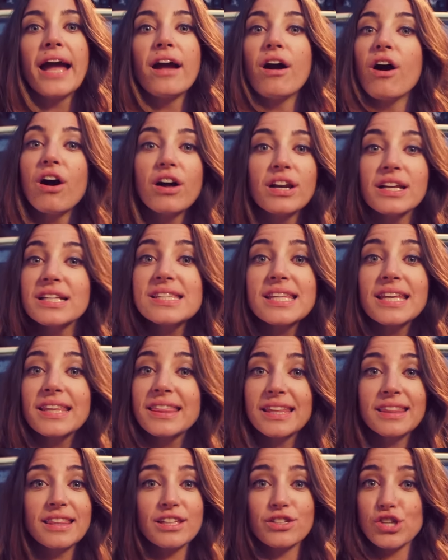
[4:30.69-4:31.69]
I honestly
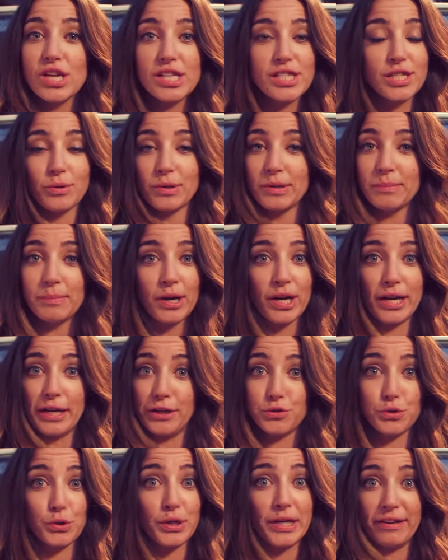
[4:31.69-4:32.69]
think that Jesse would marry a
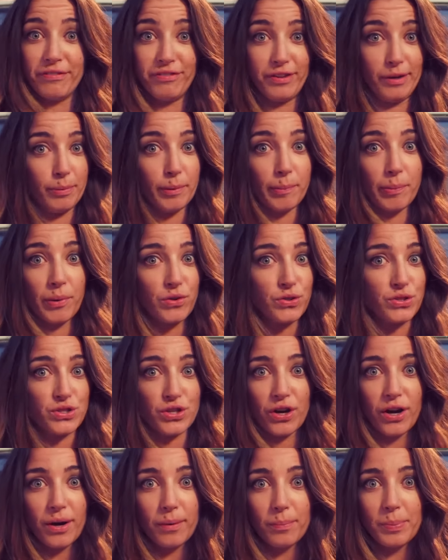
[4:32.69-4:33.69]
tree if he proposed to
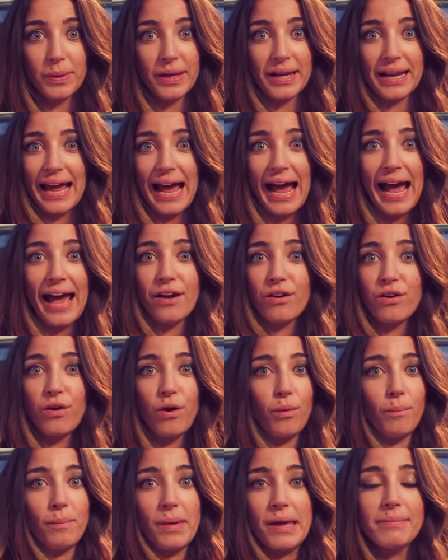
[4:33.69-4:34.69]
her, but I don't
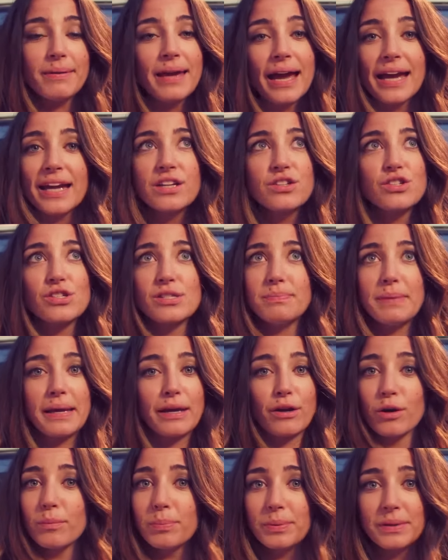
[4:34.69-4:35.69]
know, maybe I can just make
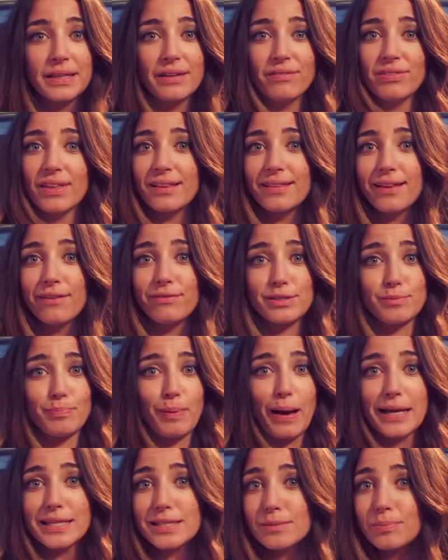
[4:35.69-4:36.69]
her believe that love is
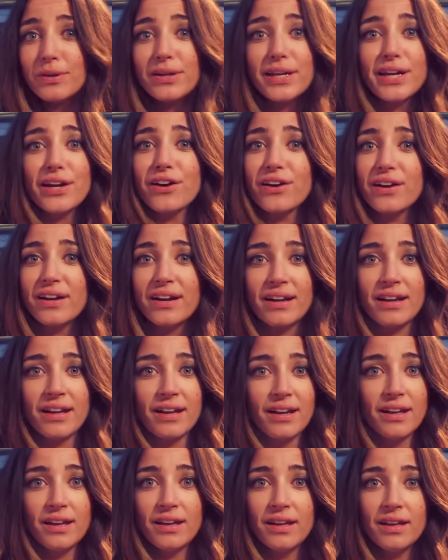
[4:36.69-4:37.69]
possible here and...
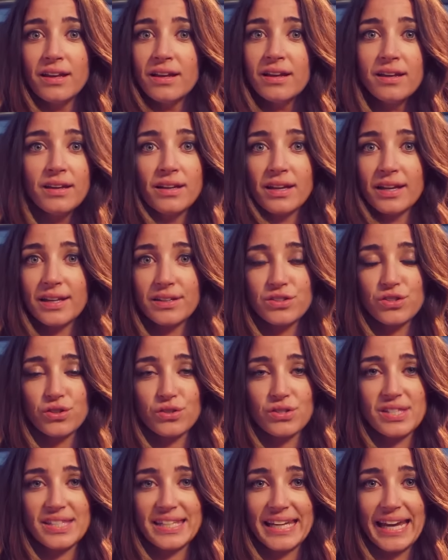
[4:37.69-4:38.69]
and she'll
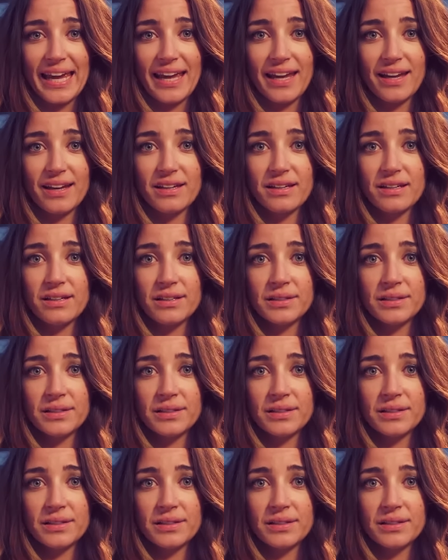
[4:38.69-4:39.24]
stay.